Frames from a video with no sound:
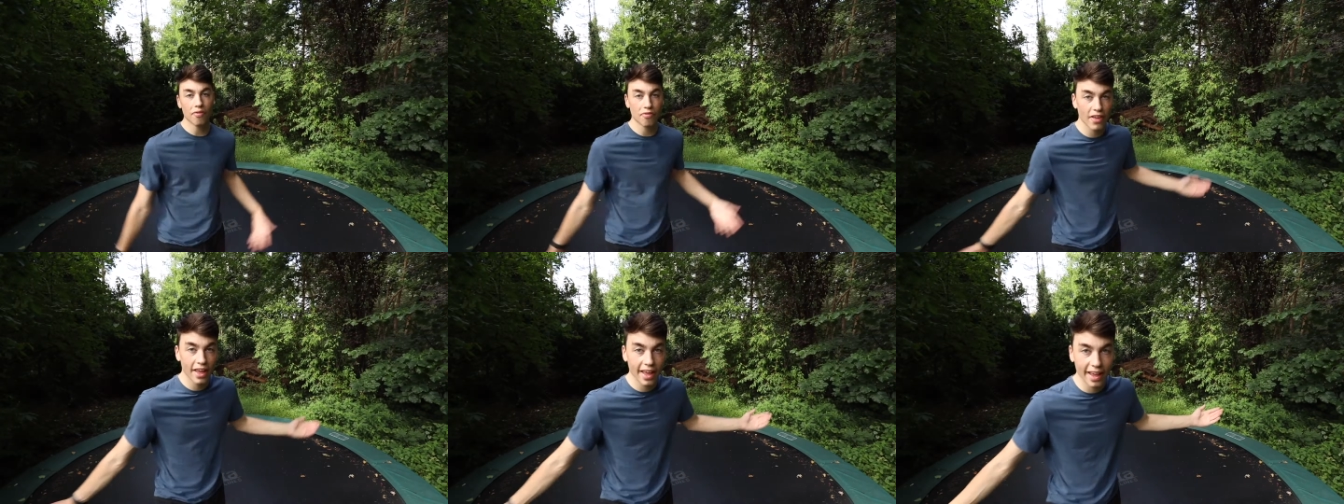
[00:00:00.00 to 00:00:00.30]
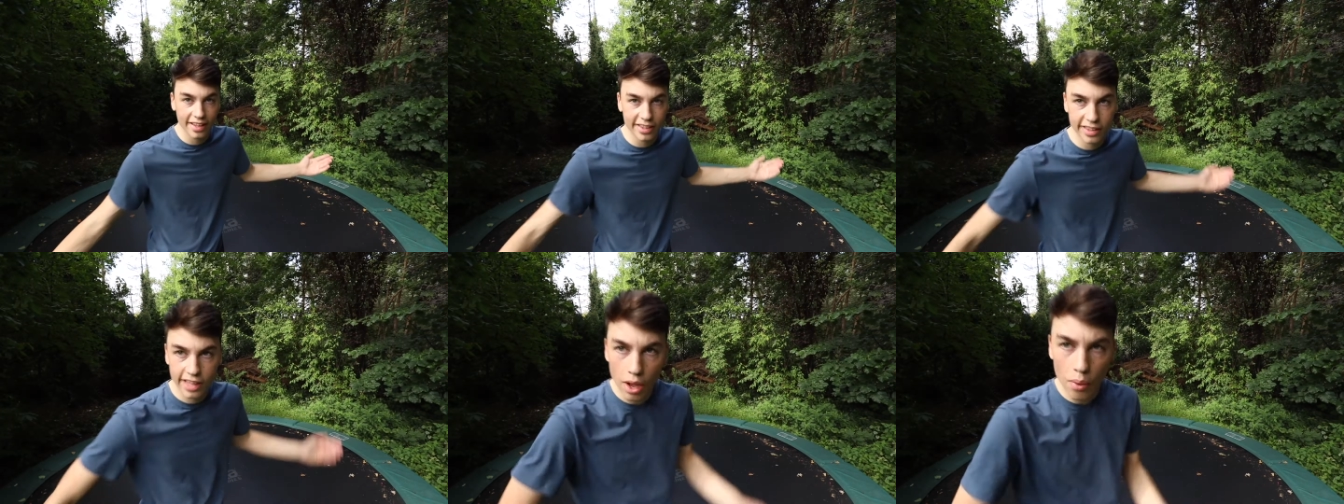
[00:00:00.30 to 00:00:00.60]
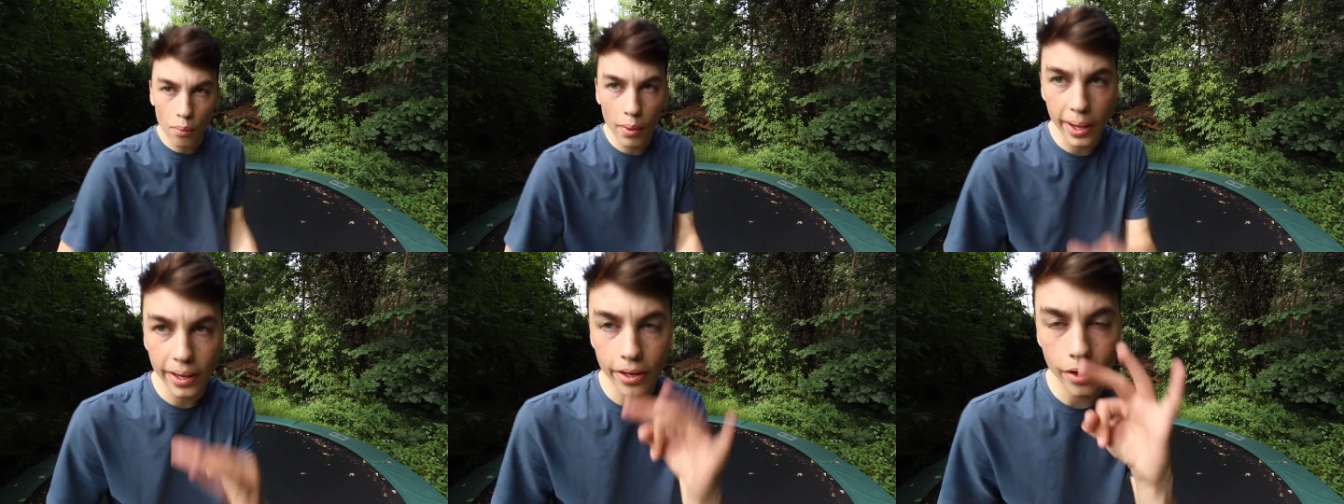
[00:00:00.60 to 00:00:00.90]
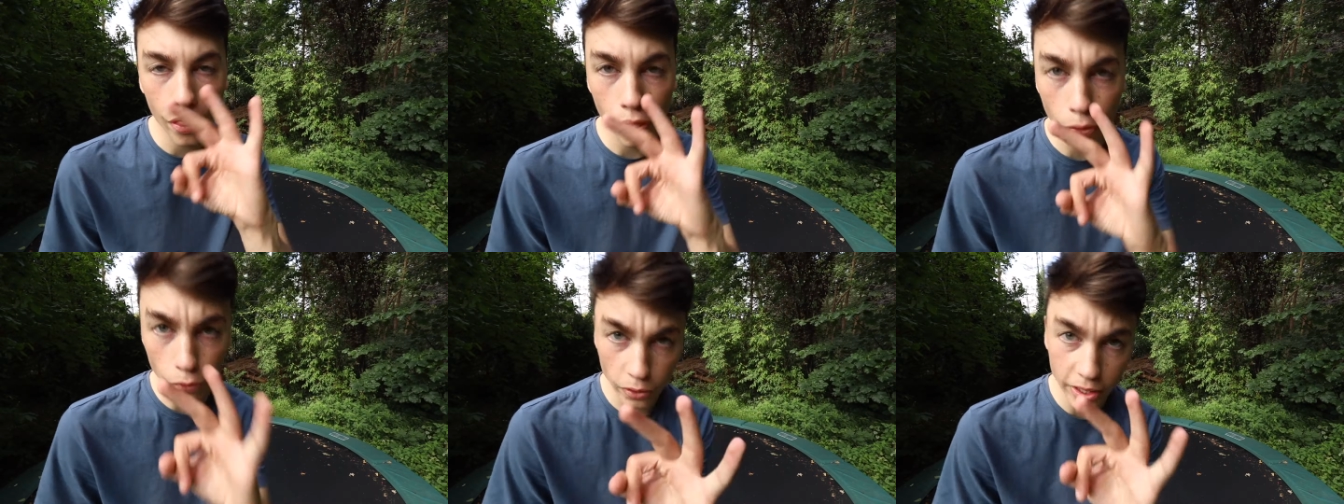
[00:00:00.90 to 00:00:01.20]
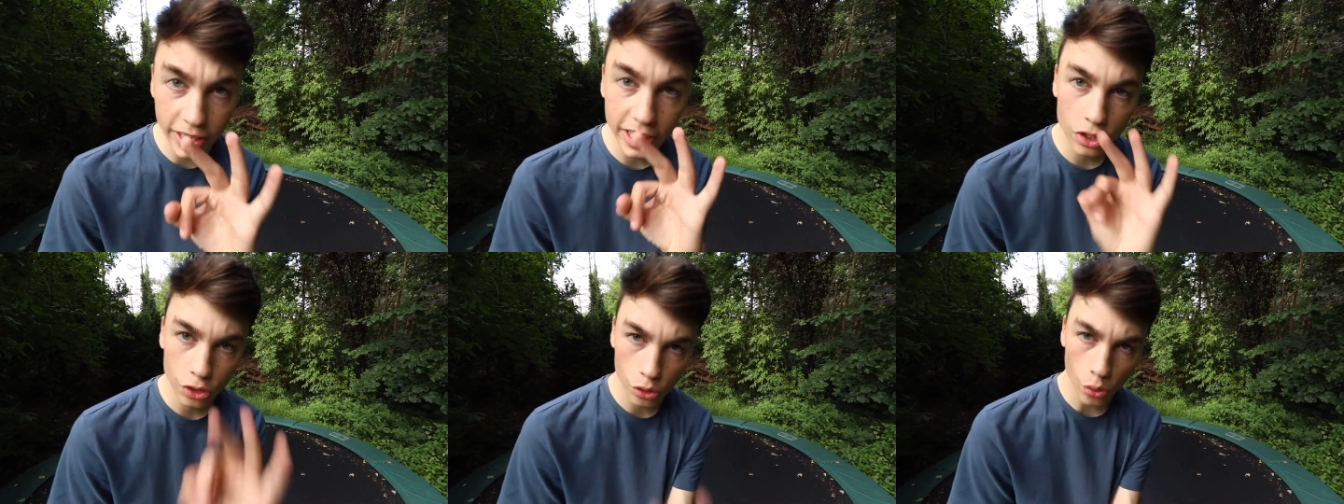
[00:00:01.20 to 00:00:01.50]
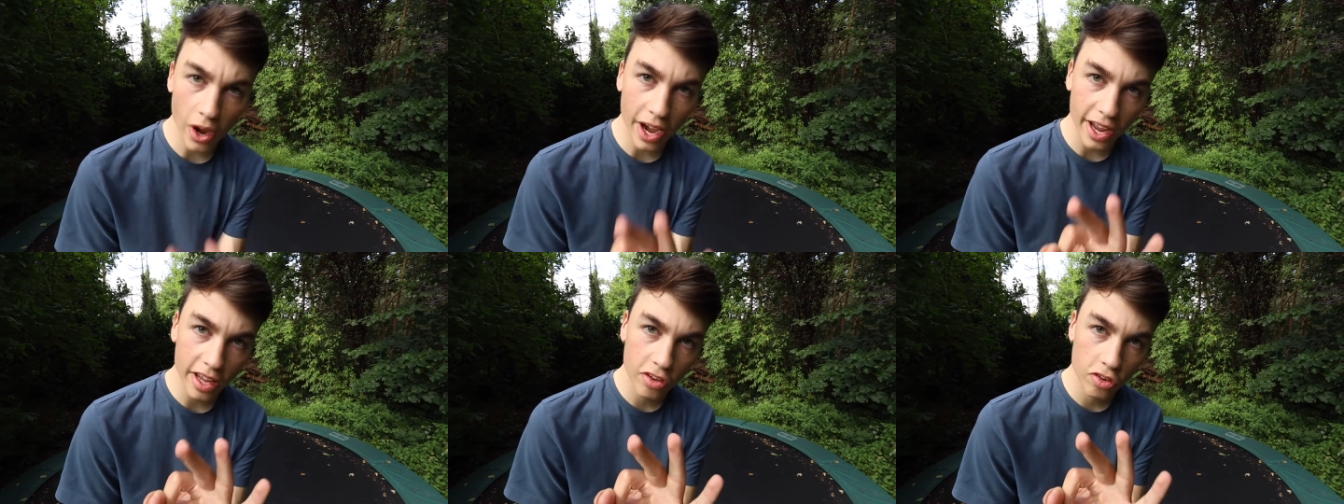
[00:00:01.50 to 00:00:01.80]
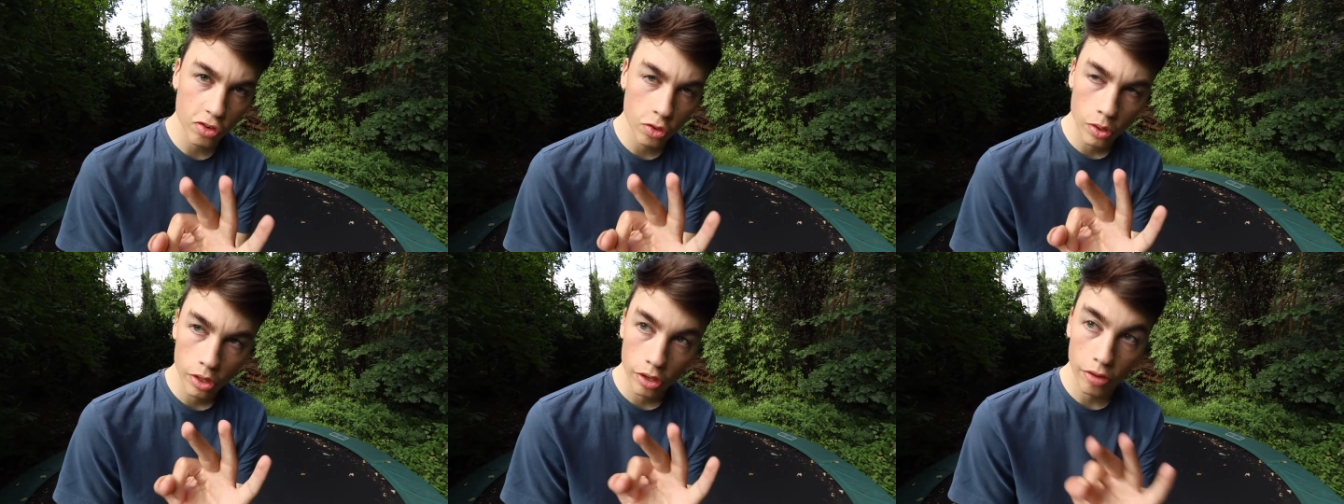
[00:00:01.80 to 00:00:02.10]
think that were the three
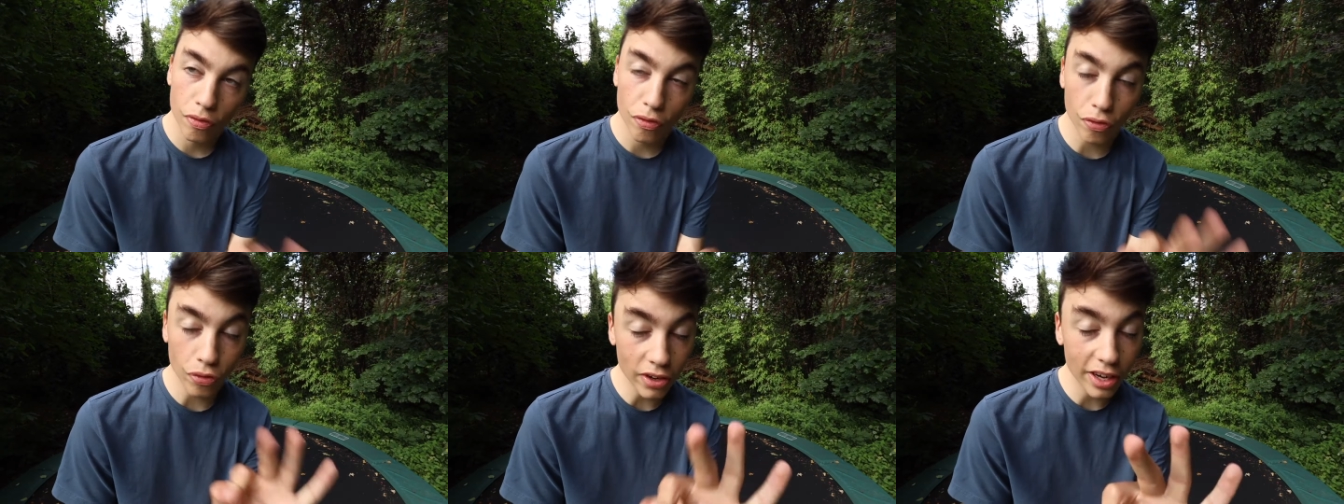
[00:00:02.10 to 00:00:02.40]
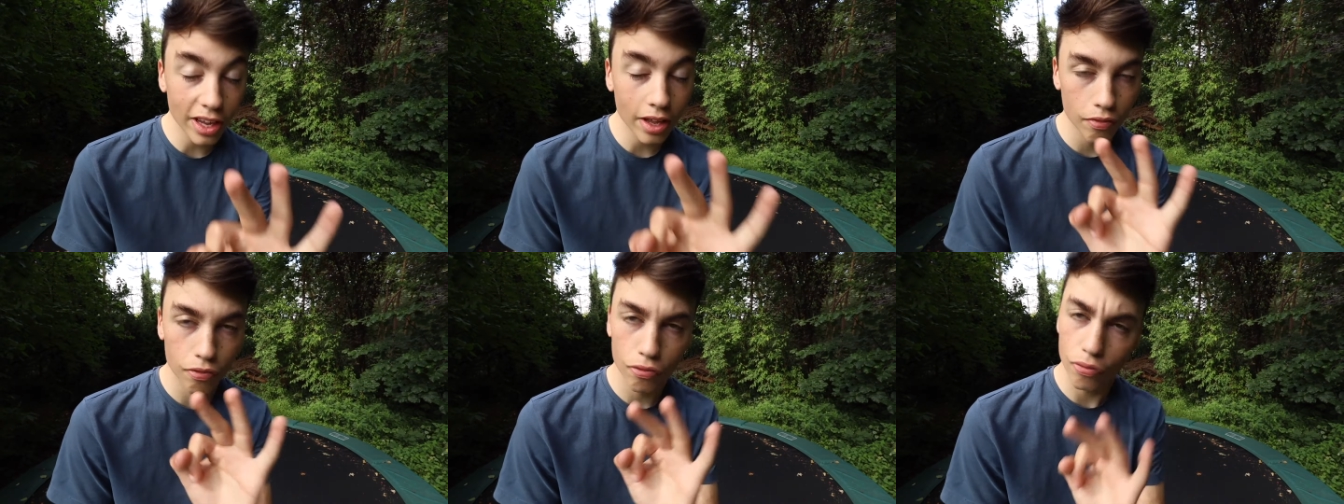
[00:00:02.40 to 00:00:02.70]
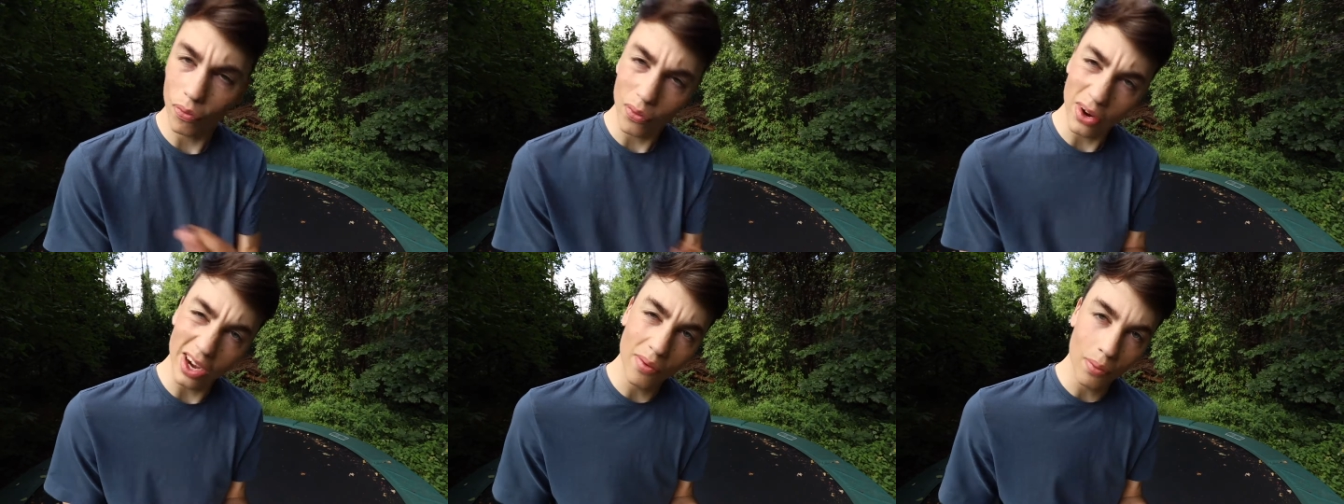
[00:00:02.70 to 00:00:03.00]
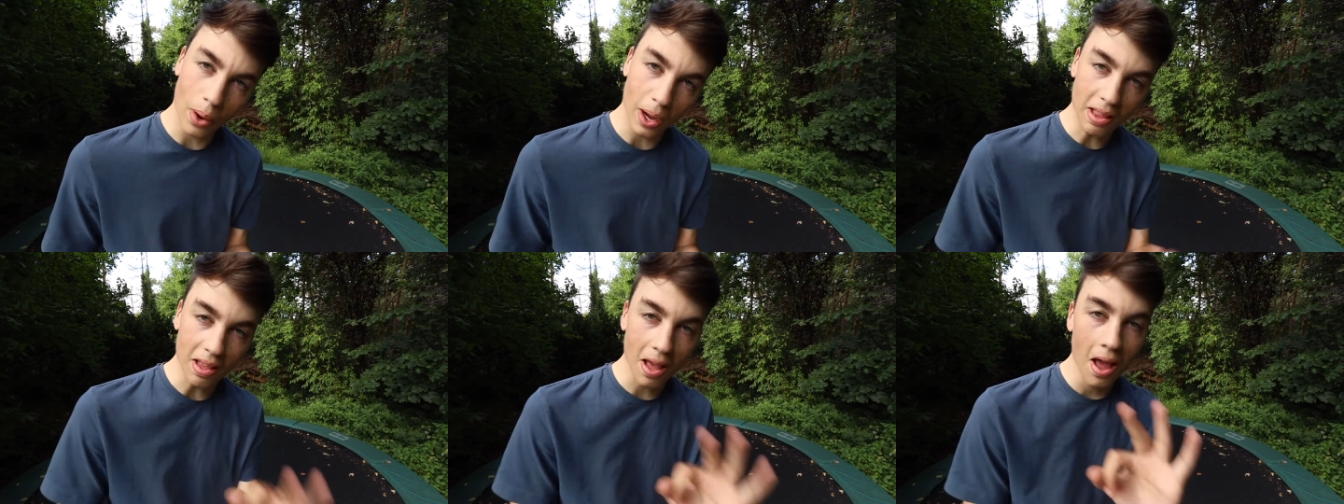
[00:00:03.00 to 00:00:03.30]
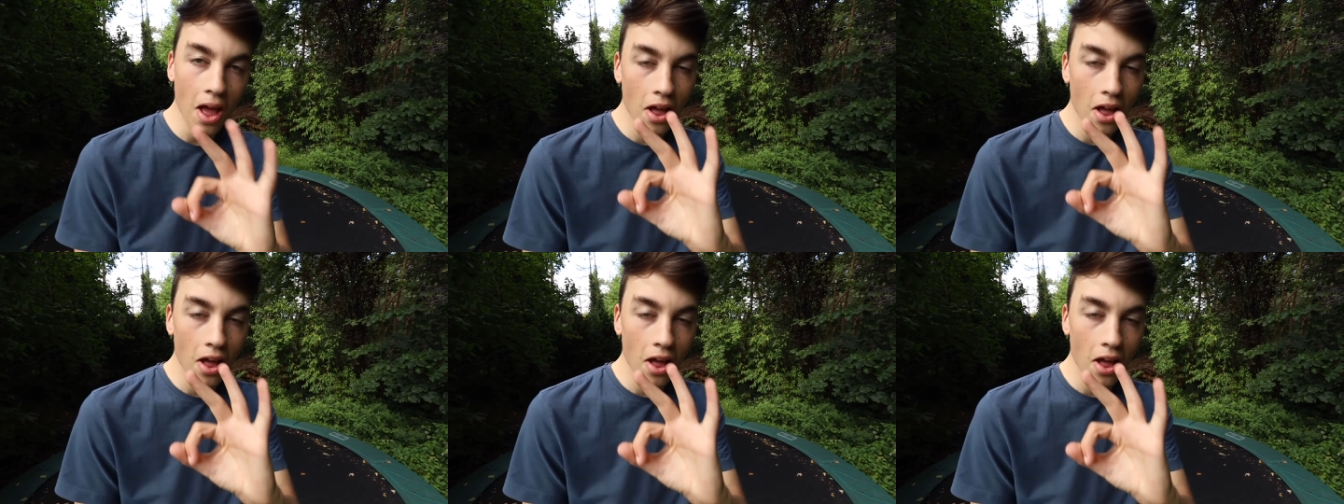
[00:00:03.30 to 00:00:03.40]
tricks, the three, three what?